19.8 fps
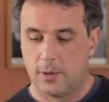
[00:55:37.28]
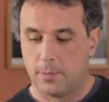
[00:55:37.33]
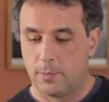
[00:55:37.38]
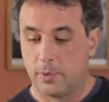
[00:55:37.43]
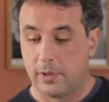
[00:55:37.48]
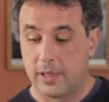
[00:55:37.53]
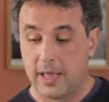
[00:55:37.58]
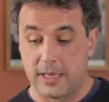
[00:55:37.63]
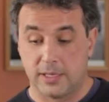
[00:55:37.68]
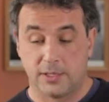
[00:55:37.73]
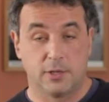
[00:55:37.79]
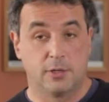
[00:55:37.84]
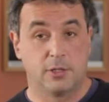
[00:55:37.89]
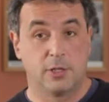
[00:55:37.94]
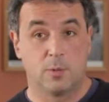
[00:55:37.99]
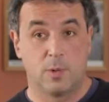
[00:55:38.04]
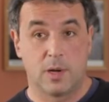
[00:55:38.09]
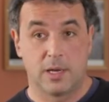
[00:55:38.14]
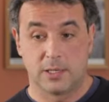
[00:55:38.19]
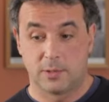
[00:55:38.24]
play
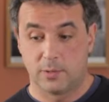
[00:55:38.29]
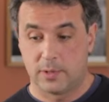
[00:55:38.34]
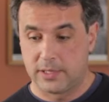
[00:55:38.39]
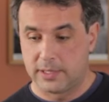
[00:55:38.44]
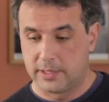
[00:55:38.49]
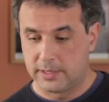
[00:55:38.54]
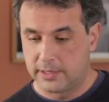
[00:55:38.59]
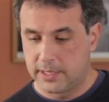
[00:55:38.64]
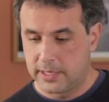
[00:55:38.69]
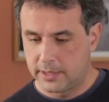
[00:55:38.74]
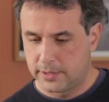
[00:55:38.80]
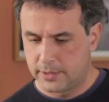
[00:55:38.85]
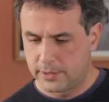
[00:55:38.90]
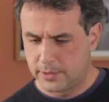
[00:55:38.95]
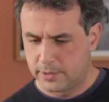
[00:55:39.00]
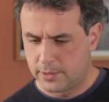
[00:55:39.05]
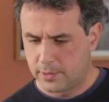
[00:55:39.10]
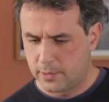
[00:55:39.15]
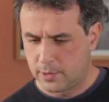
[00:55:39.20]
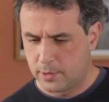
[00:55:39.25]

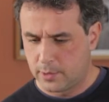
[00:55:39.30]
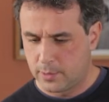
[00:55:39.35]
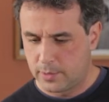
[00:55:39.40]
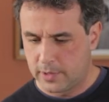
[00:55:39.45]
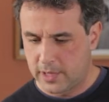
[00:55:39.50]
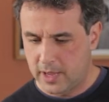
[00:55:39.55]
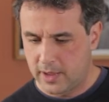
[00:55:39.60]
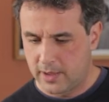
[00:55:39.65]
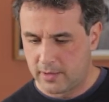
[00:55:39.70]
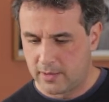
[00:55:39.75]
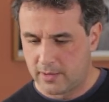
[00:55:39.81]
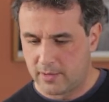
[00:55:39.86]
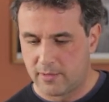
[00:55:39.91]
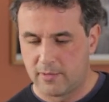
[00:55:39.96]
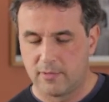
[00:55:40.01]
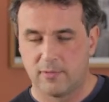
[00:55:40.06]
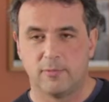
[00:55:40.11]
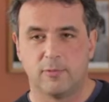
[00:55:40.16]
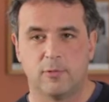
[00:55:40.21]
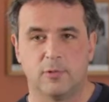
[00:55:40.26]
31-26 or you play
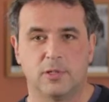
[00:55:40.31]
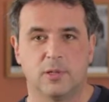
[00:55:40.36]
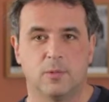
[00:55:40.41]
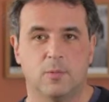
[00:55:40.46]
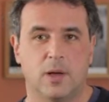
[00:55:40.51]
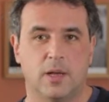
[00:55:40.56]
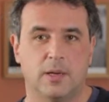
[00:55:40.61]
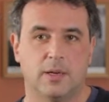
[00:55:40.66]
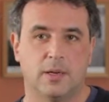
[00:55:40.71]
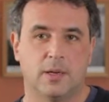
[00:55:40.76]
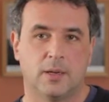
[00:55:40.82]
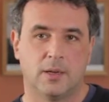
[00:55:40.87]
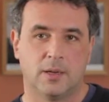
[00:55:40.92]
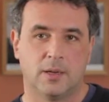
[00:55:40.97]
41-36.